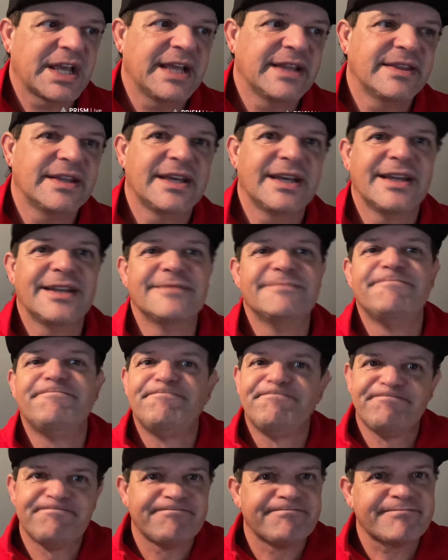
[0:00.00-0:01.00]
And then,
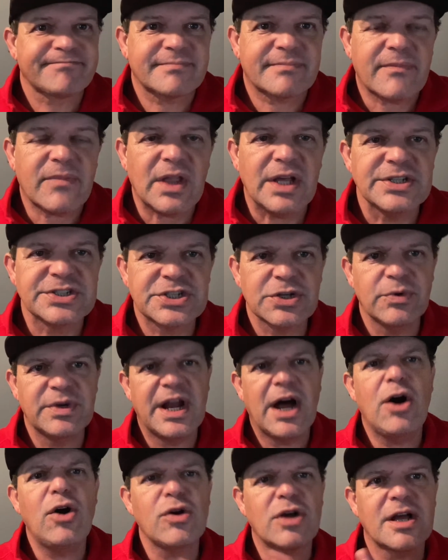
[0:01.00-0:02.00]
so it
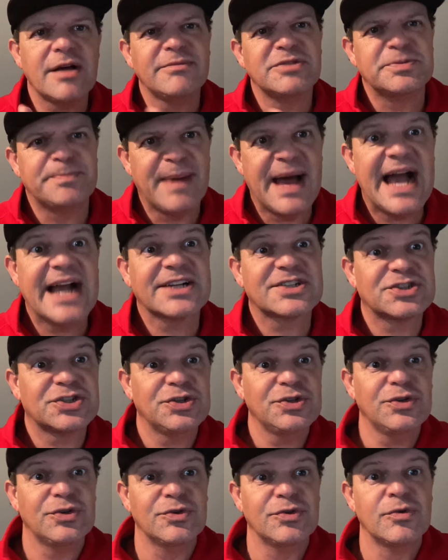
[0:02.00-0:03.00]
all comes back
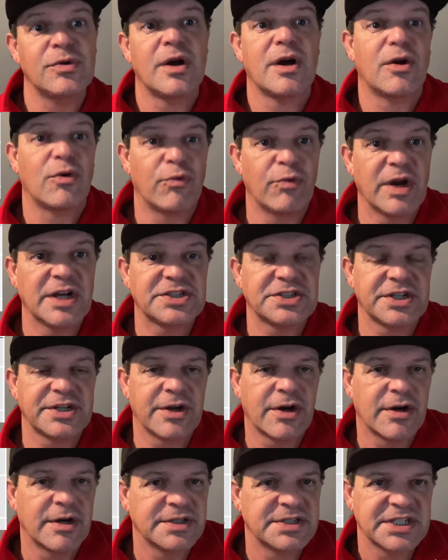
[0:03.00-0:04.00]
to rushing
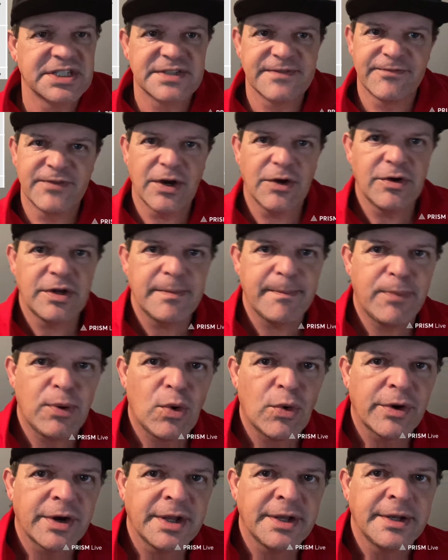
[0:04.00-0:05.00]
yards. It's very
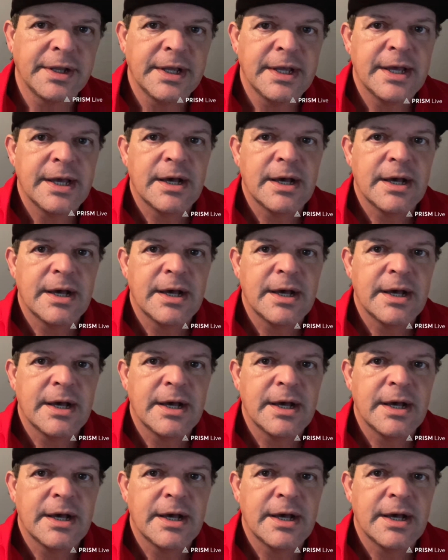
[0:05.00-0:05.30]
important.